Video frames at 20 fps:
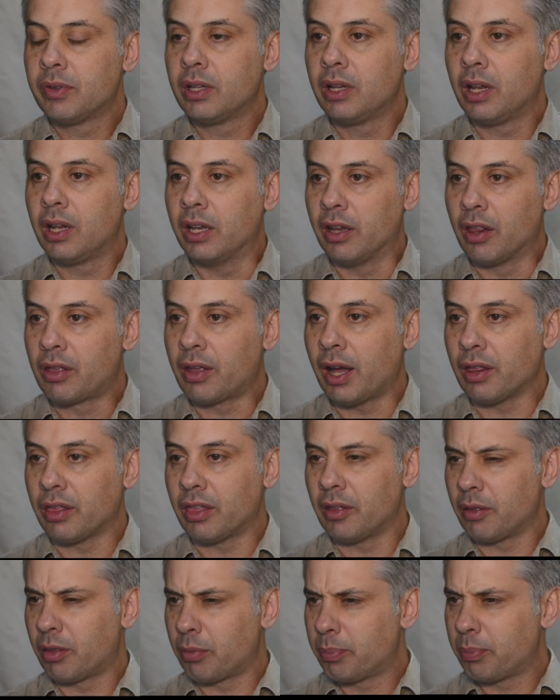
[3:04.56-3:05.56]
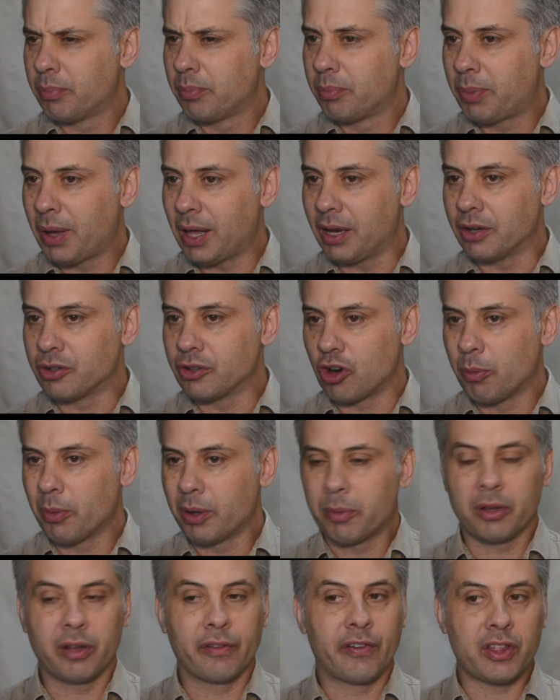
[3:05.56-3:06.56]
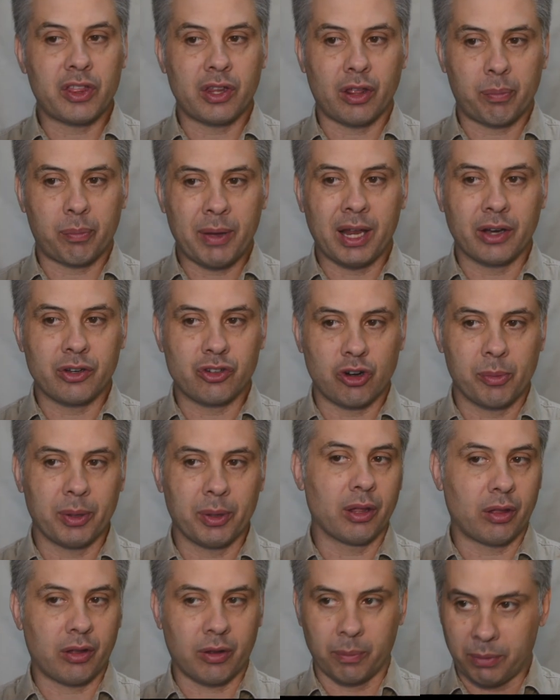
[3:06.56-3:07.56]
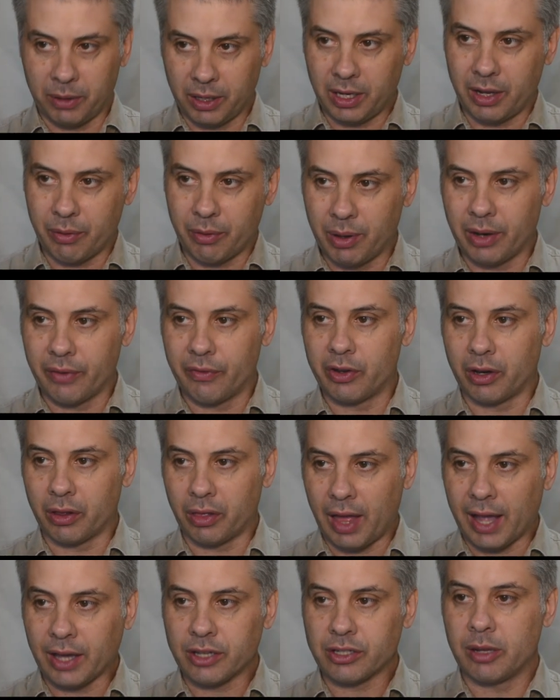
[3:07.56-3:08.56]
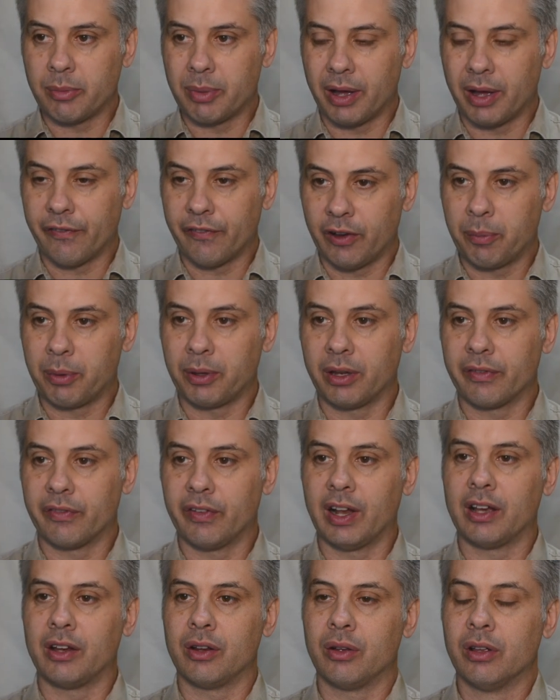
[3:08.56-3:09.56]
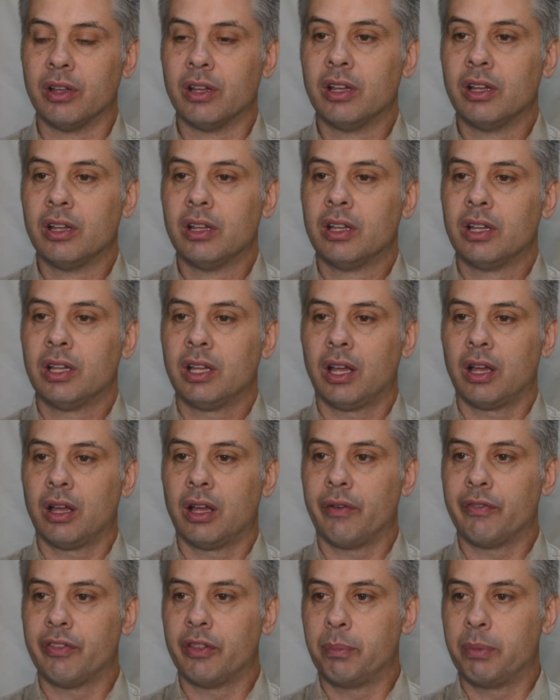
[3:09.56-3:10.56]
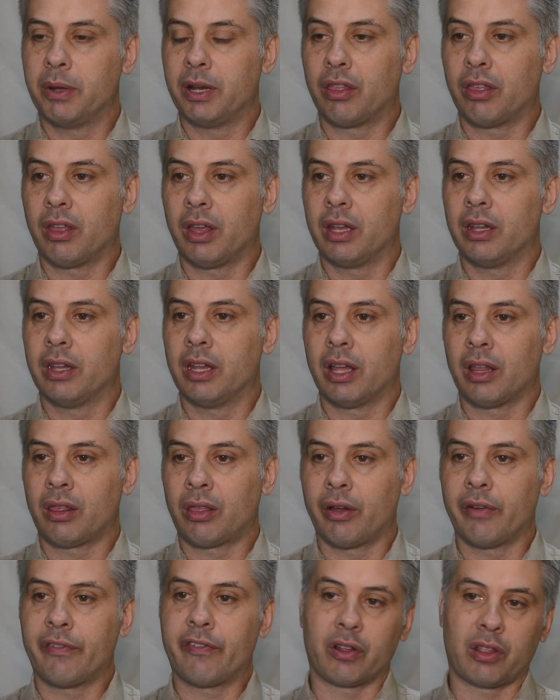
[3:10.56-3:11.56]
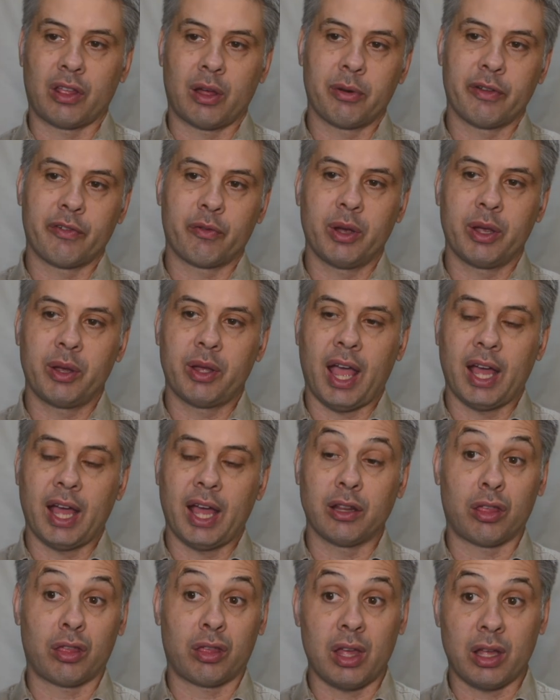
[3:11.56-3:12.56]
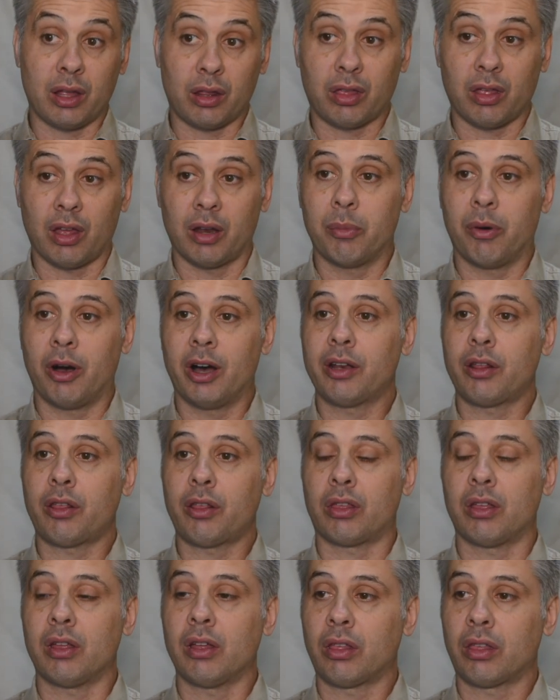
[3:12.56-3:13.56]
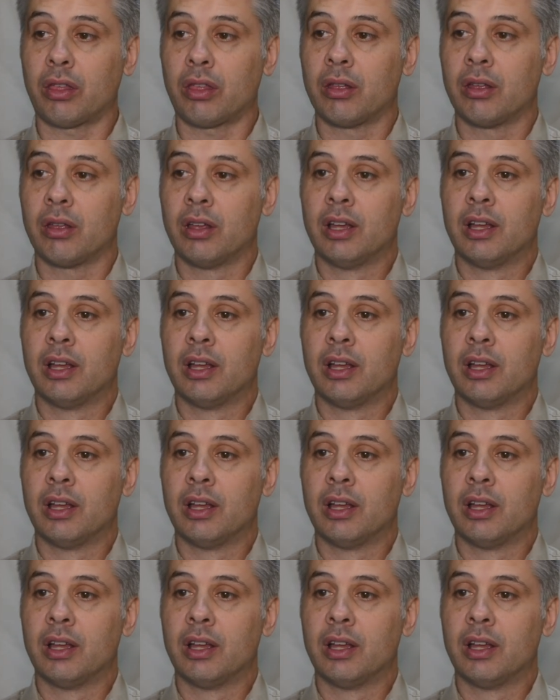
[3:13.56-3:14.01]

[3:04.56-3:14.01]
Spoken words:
this case, it's palindromic, but the fact that it's palindromic is completely irrelevant. It's actually about flipping the value of the bits in there. So, for example, if we had 6 and -6,